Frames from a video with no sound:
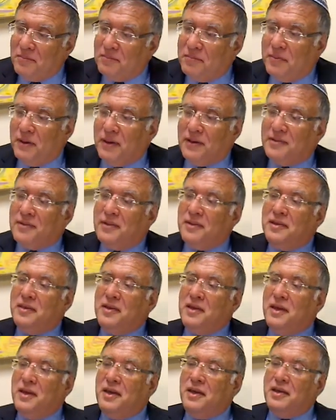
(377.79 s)
But
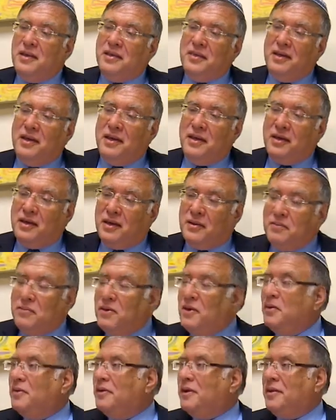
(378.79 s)
the
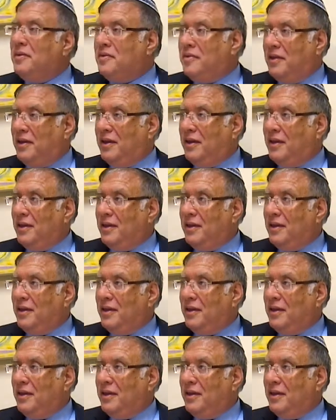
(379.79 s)
community